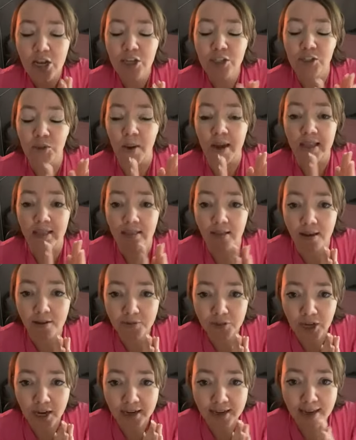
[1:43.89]
So I
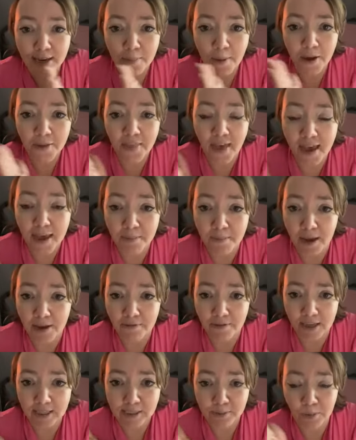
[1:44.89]
love talking about that in my
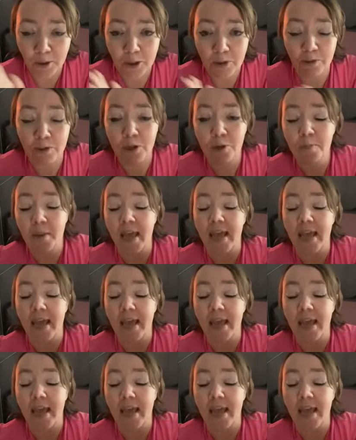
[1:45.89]
Facebook group,